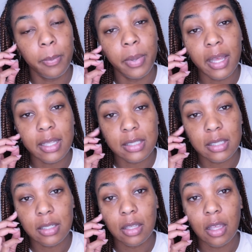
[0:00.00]

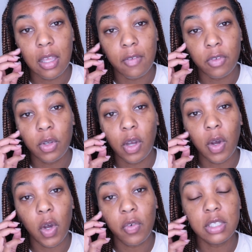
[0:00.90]
But if you go
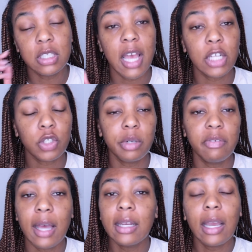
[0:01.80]
over to
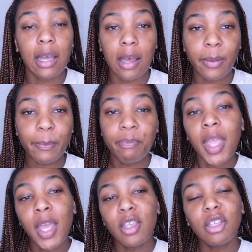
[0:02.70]
naturalrefined.com,
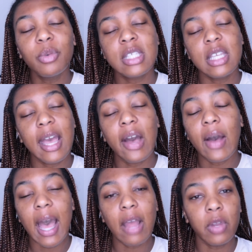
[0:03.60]
you will see
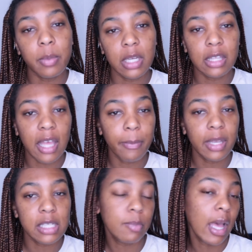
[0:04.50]
how I remedied that,
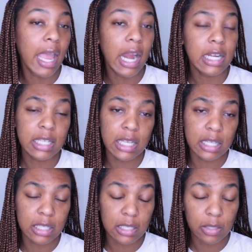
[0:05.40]
because my
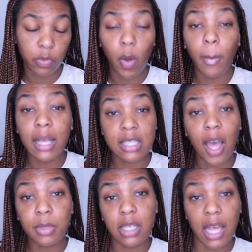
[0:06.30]

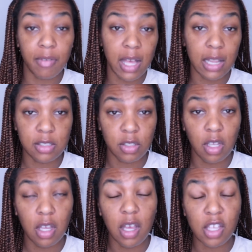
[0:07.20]
scalp did have kind
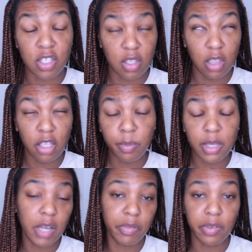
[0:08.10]
of a little
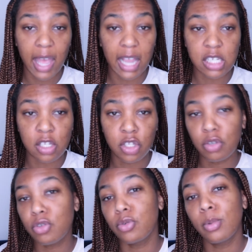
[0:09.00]
bit of a reaction
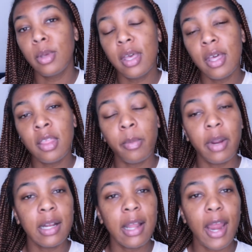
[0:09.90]
to the
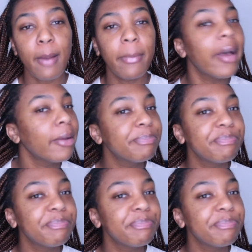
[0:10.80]
braiding hair, but